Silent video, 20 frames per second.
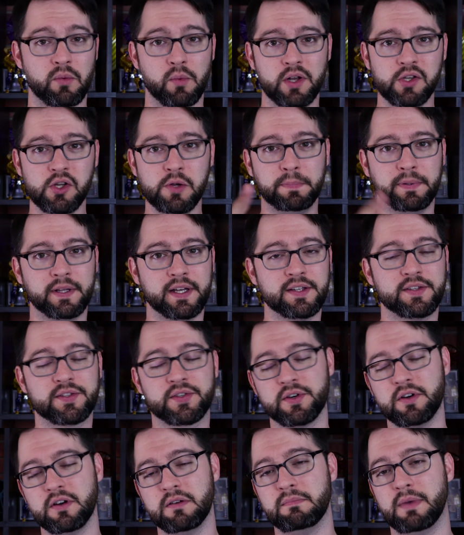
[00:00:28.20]
And when you play
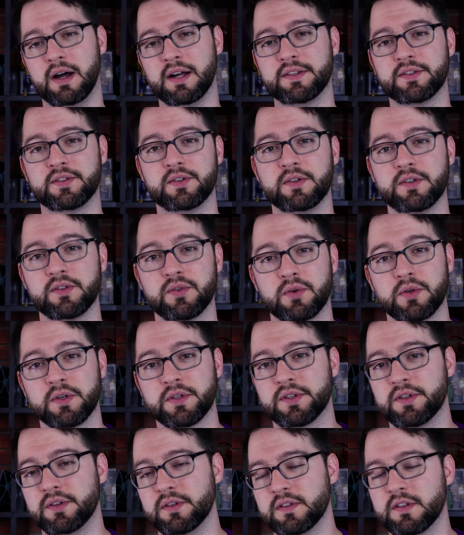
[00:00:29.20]
certain monsters or
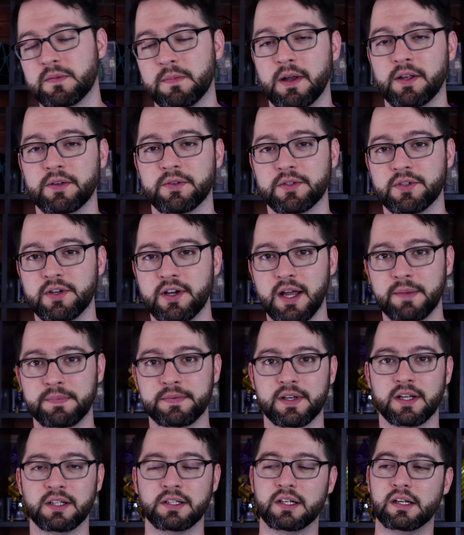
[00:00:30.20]
certain spell or
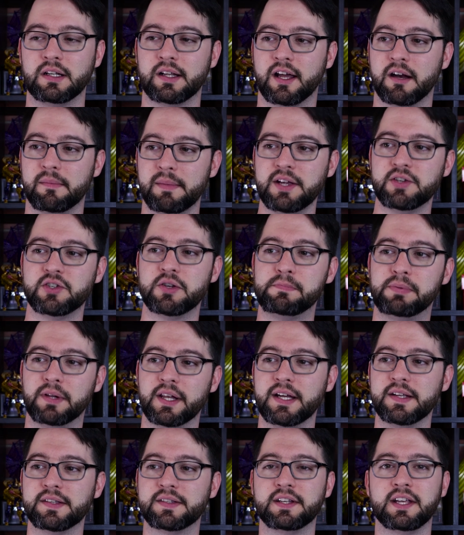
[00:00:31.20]
traps, a little animation
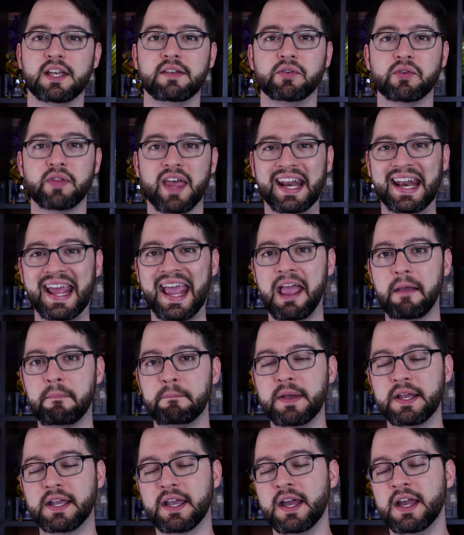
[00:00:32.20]
plays to give you that
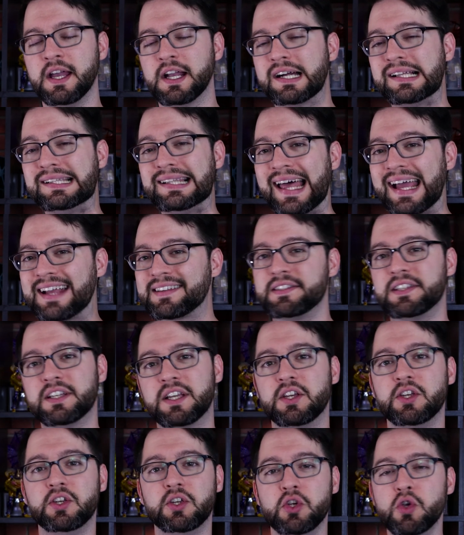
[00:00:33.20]
epic
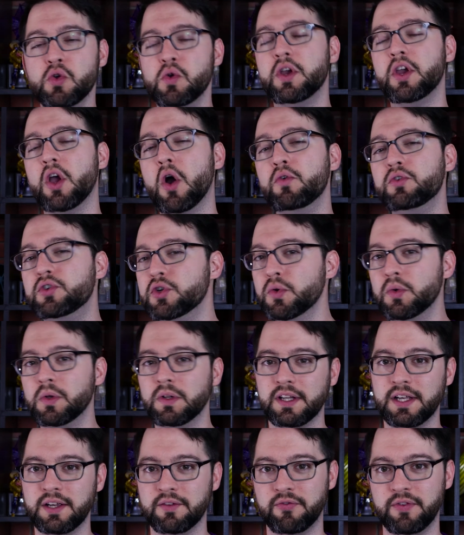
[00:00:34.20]
classic Yu-Gi-Oh
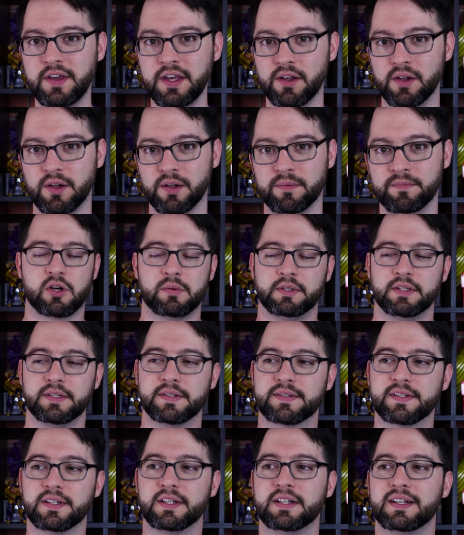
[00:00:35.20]
dueling feel. Trouble
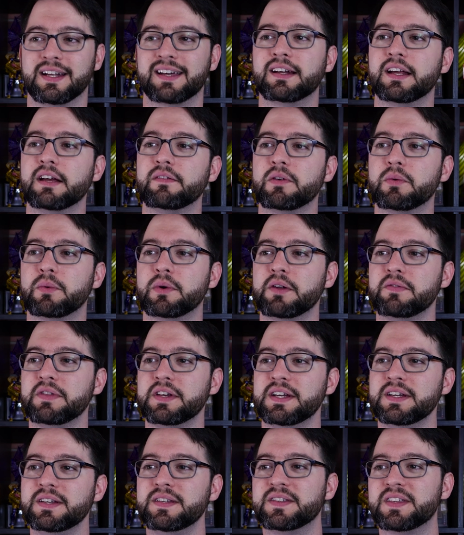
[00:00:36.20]
is, uh, not every one of
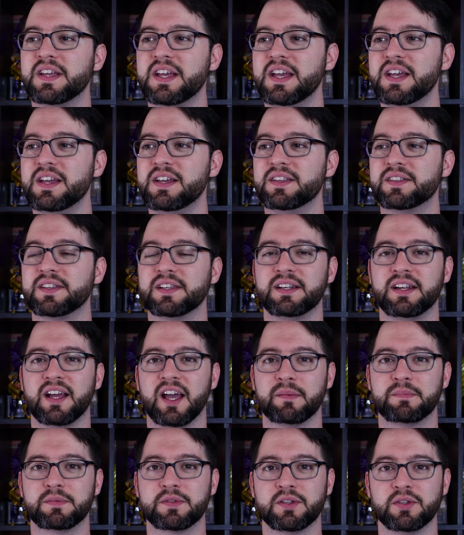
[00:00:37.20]
these is an
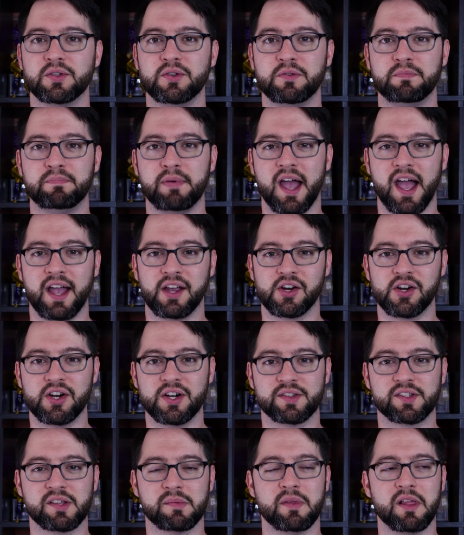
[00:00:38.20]
absolute
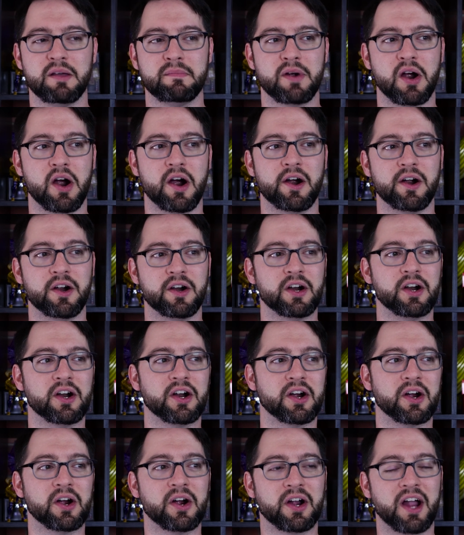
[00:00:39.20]
banger. Some of them
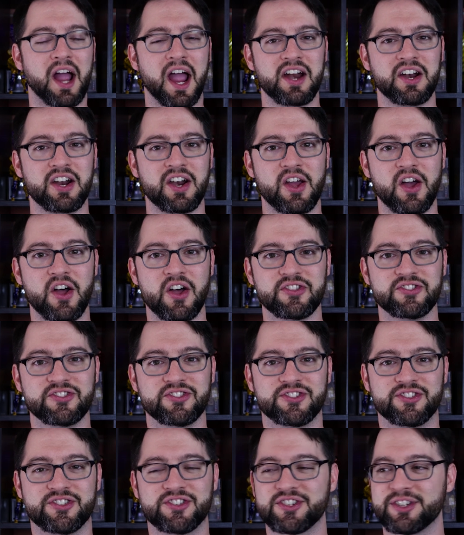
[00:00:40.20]
are kinda
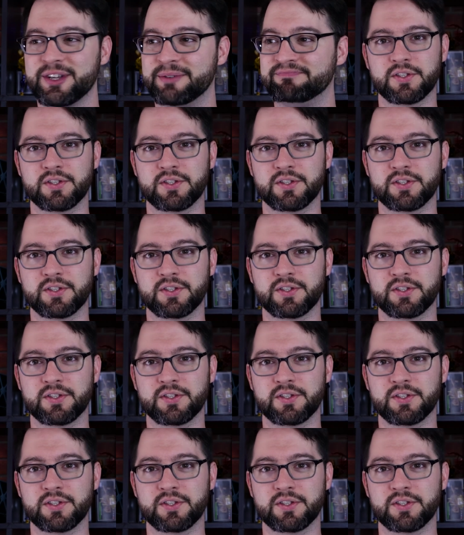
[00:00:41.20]
duds.